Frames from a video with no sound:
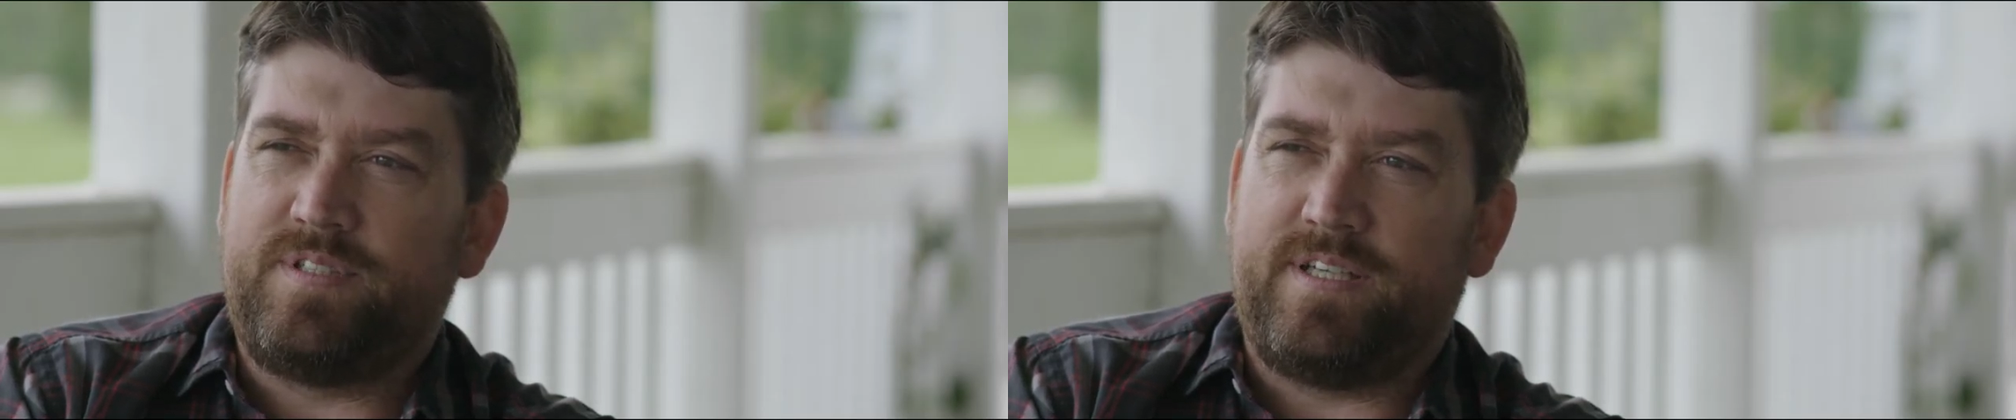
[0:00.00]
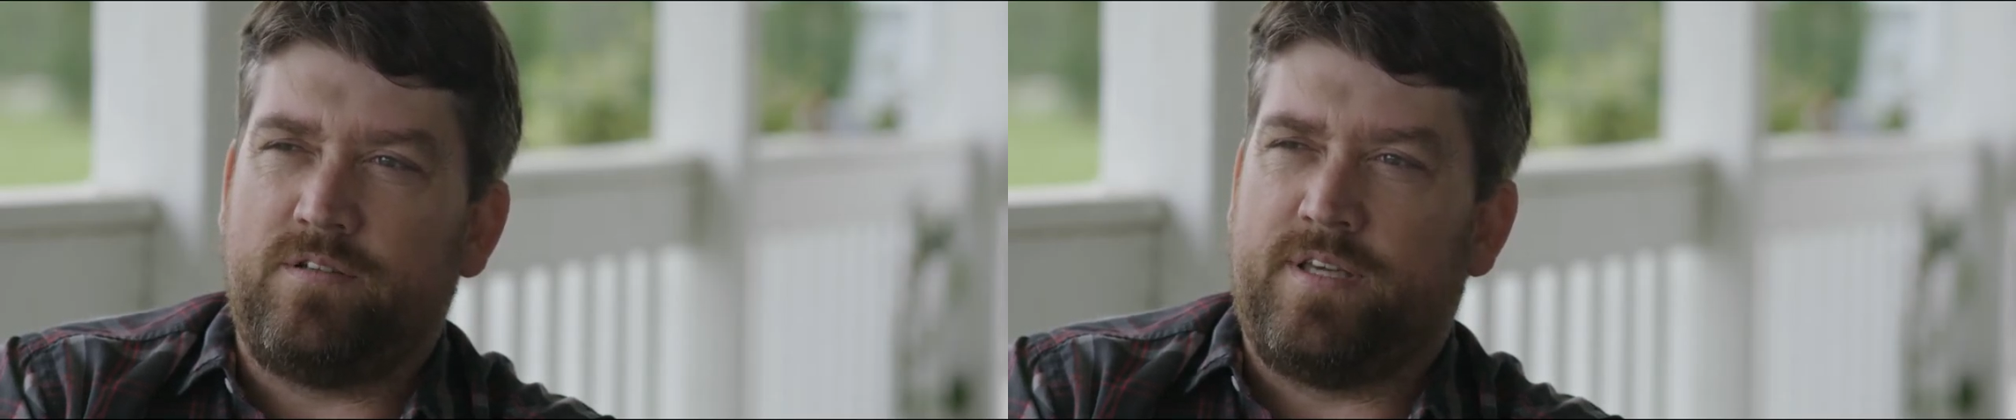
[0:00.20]

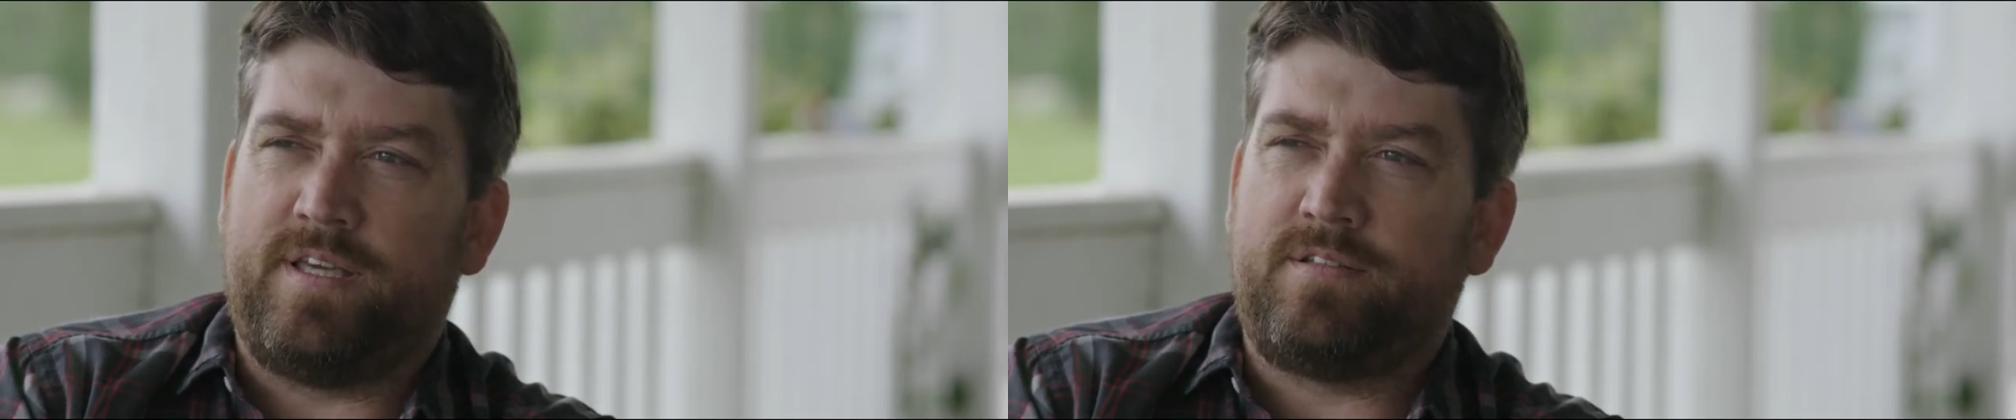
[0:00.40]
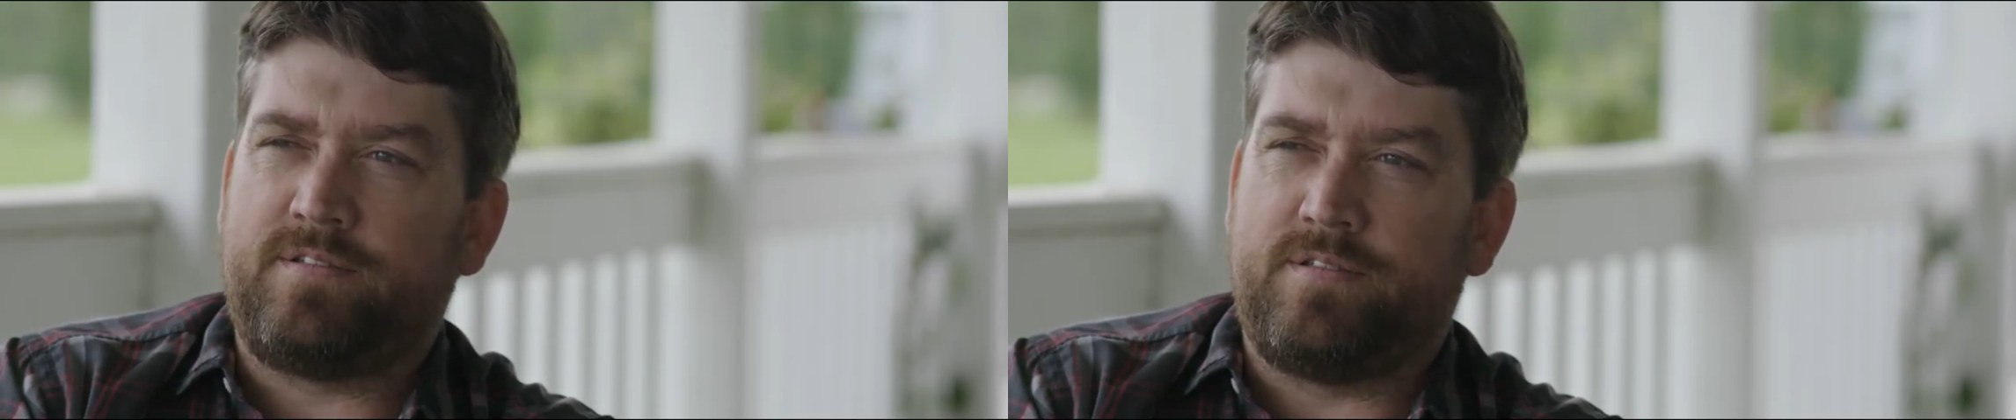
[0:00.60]

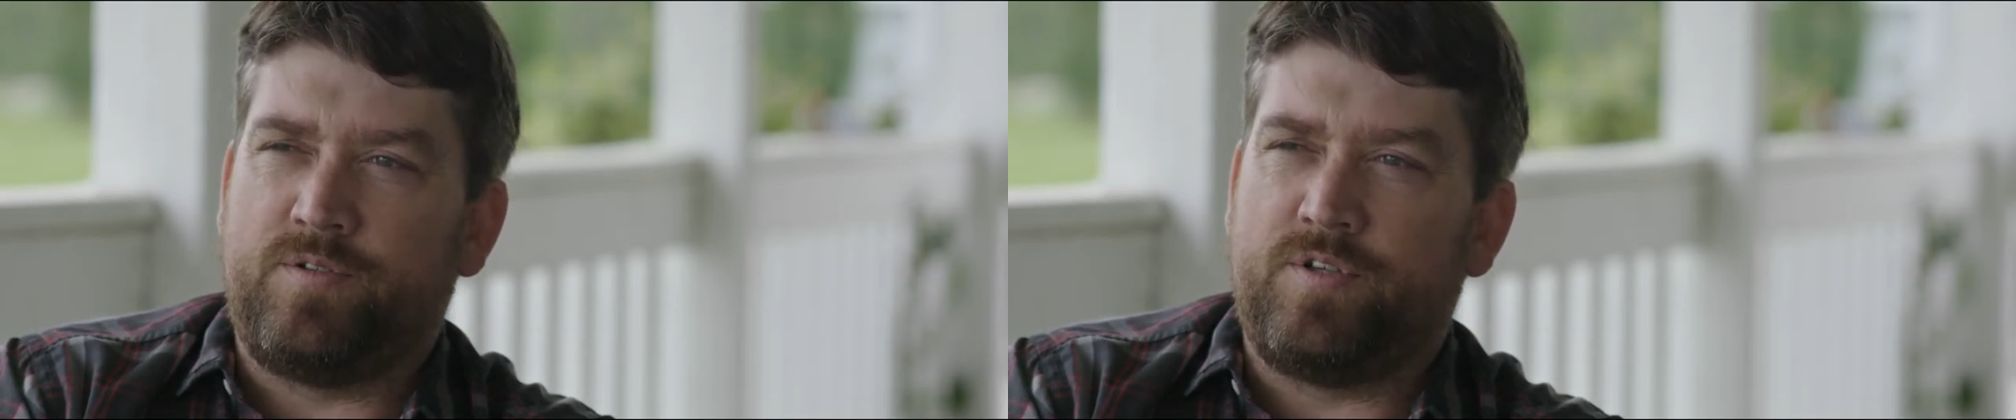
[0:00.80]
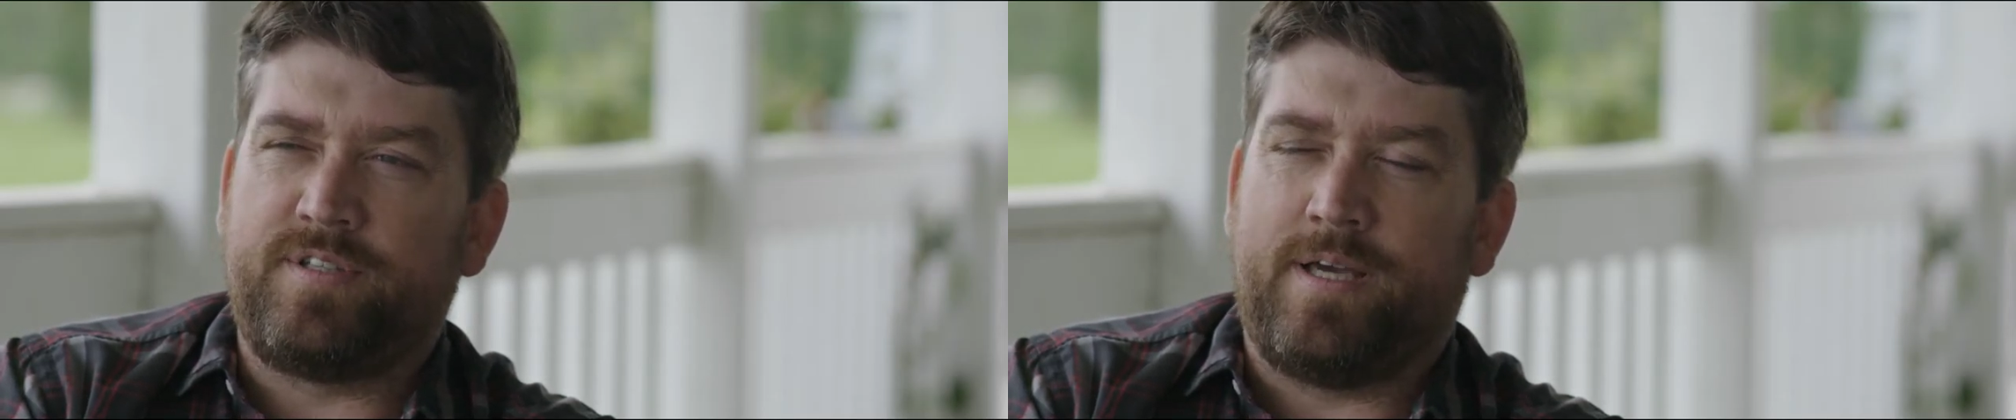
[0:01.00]
tailgates
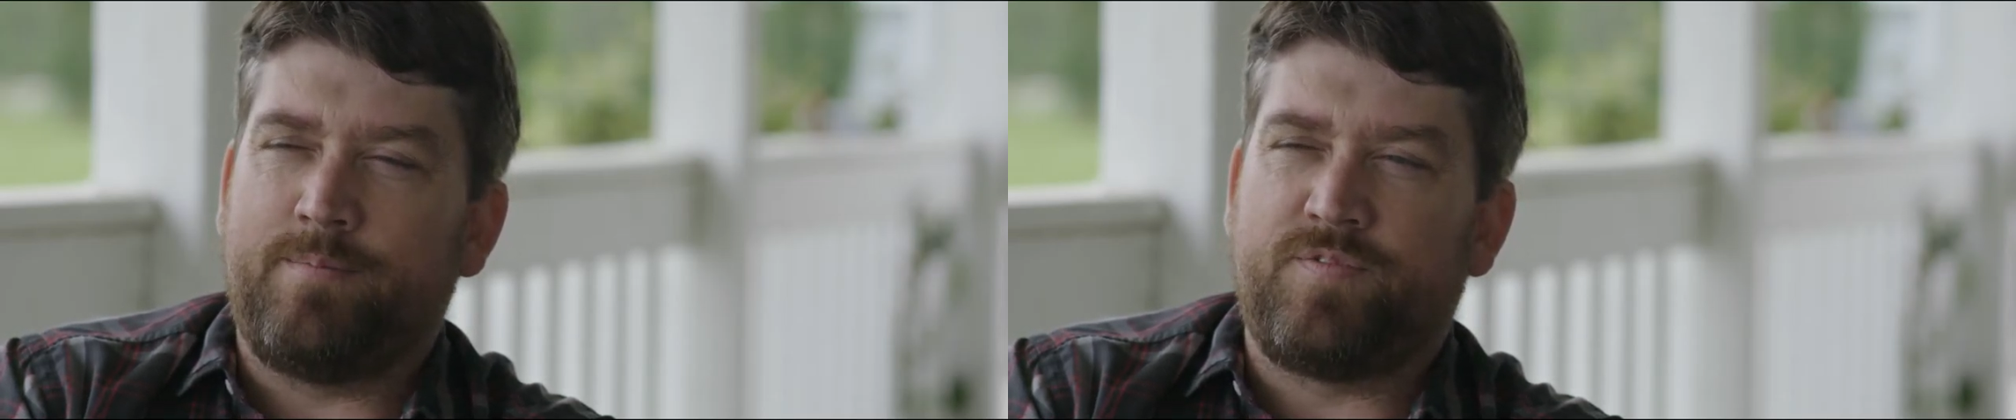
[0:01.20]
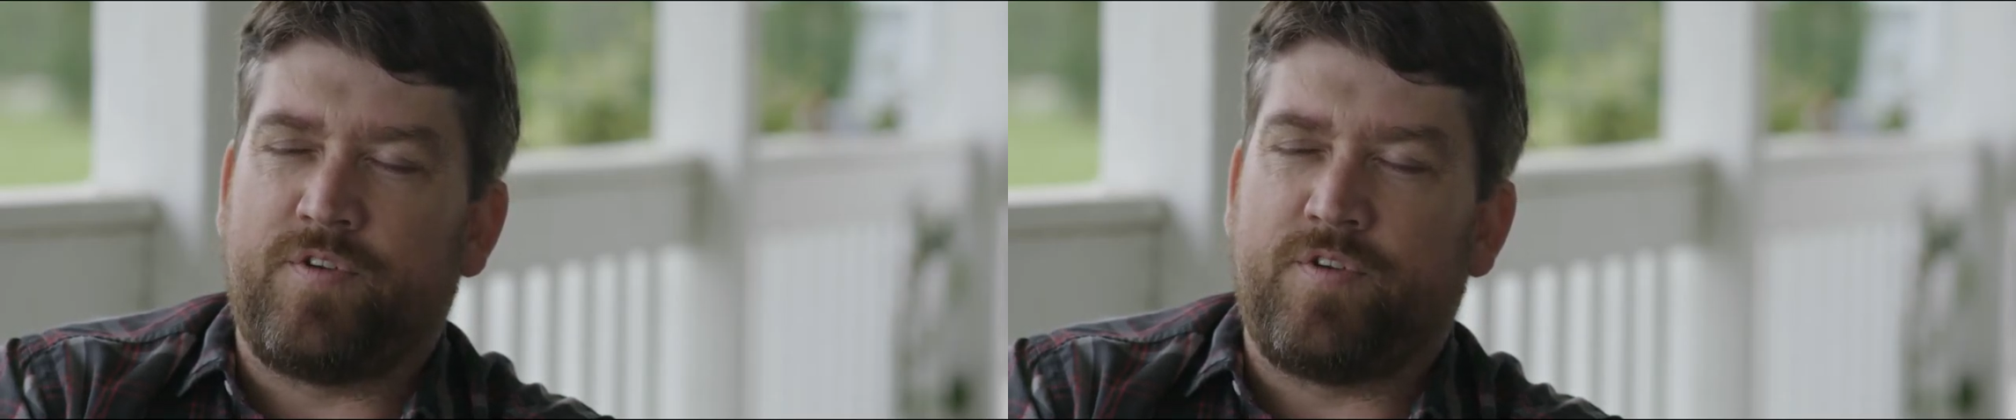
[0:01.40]
and good times